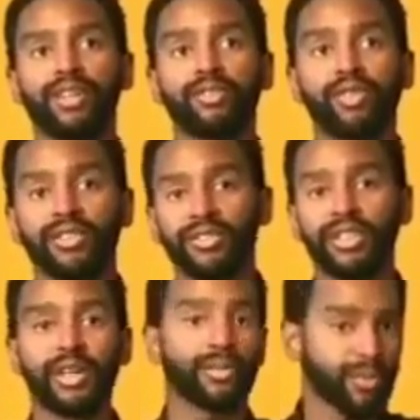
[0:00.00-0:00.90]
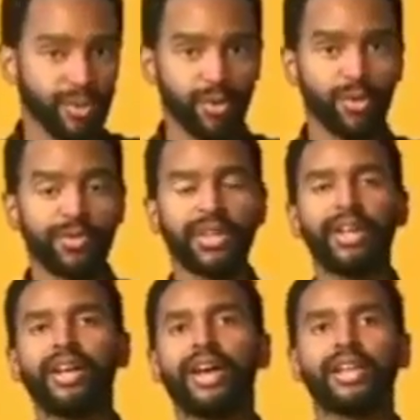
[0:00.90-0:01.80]
congressionally approved
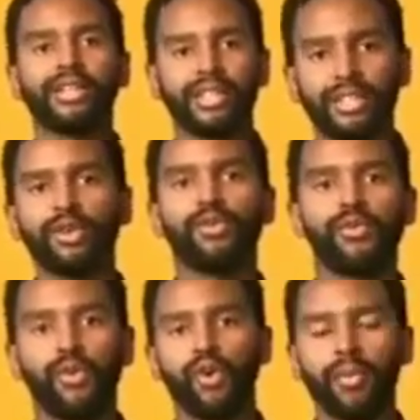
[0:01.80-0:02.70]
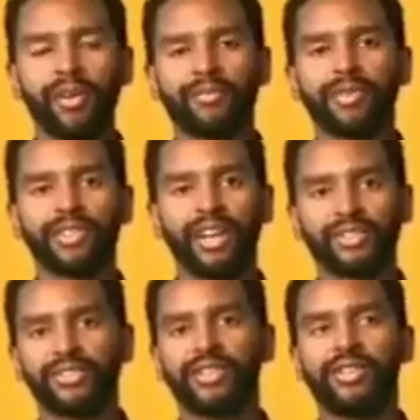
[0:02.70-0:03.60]
and legal form of
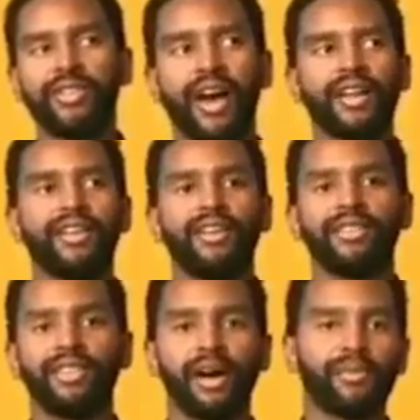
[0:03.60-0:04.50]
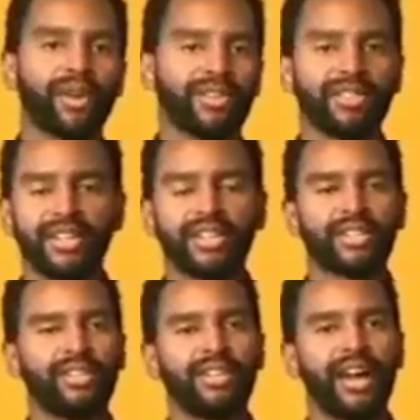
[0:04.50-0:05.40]
protection that a
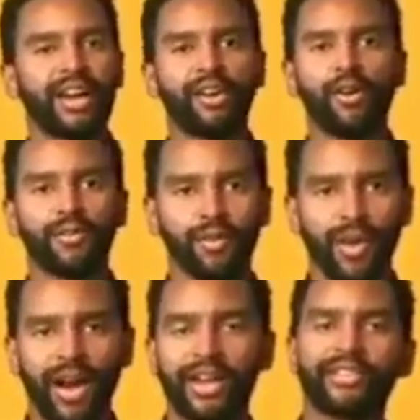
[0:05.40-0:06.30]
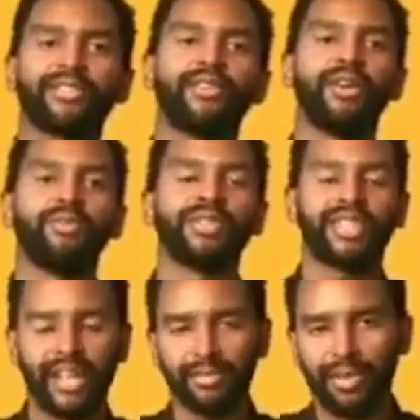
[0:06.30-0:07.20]
president could not override. So it would
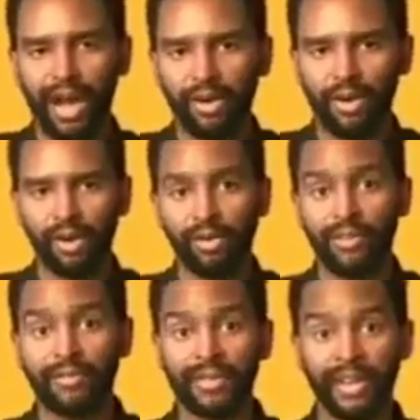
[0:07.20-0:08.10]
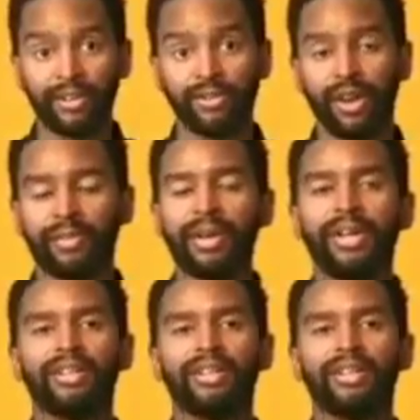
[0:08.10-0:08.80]
take power away from Donald Trump